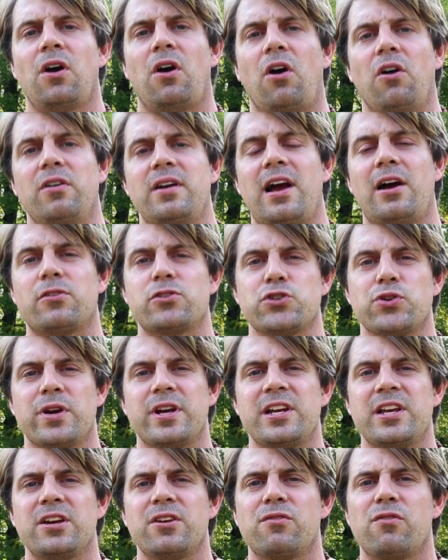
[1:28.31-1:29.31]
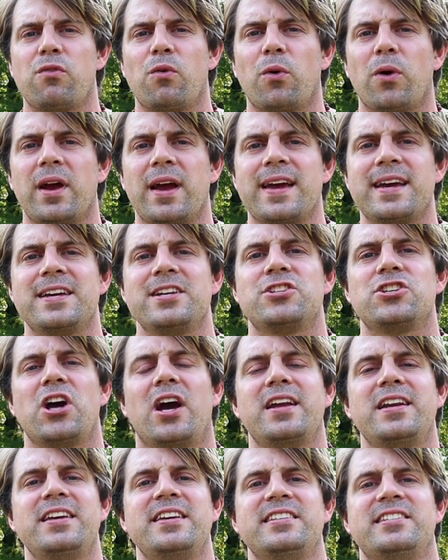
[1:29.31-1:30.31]
are now training for a
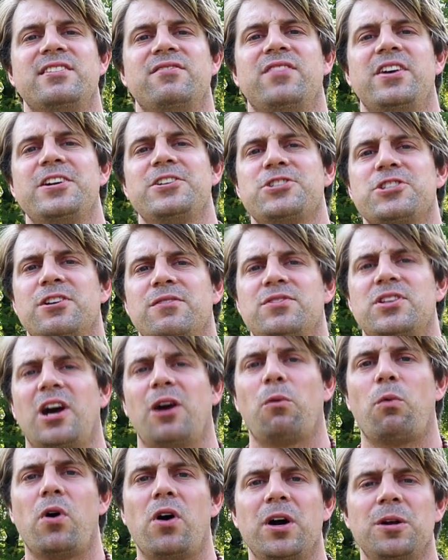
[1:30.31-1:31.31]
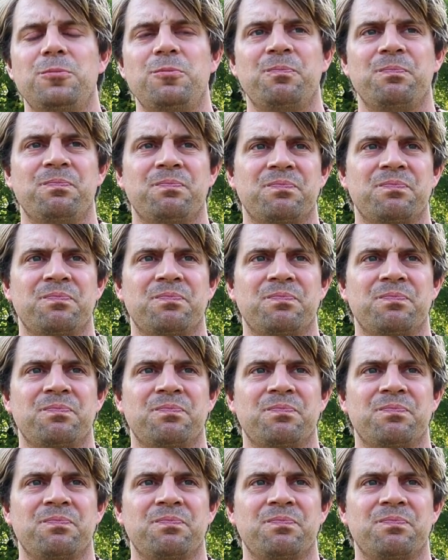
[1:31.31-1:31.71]
Chinese invasion of Taiwan.